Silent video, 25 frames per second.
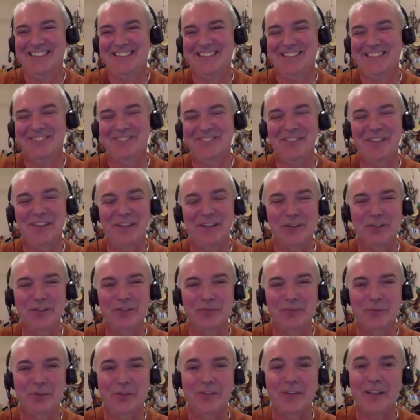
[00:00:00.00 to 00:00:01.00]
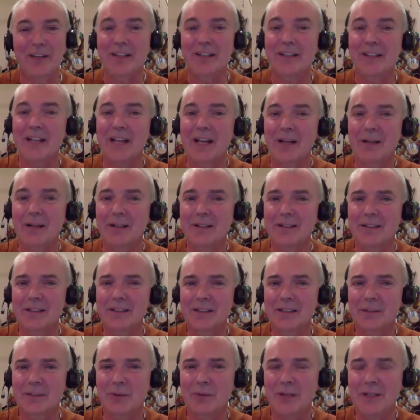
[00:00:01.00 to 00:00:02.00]
But thank you so much. And
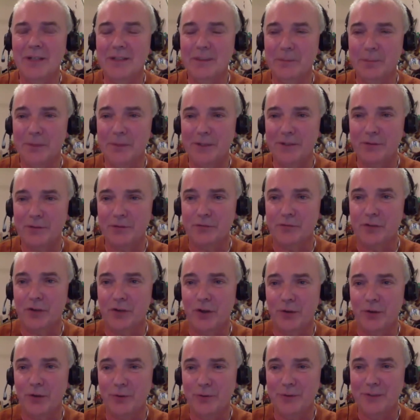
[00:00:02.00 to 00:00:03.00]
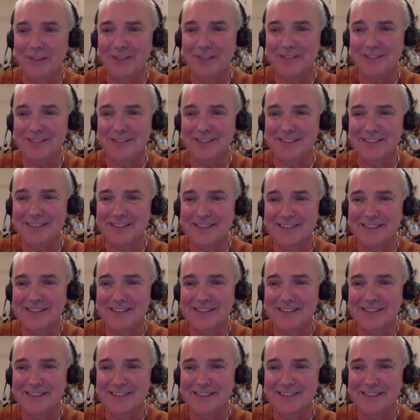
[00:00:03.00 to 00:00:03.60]
quite an impressive grotto, actually.